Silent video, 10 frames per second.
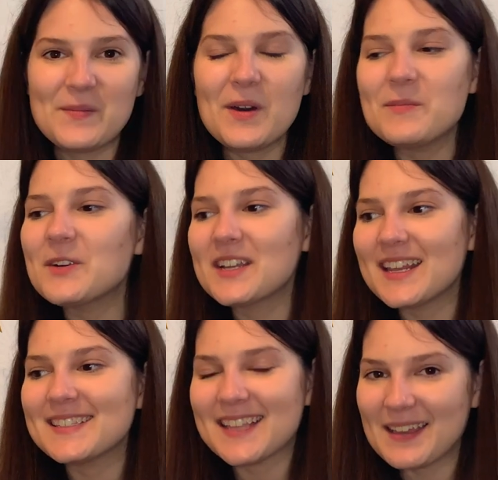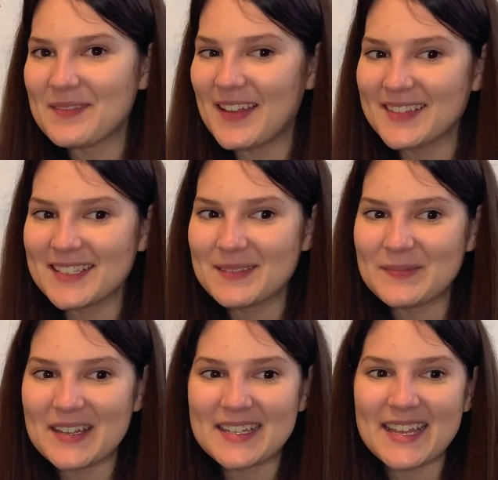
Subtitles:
What more can I say about this book?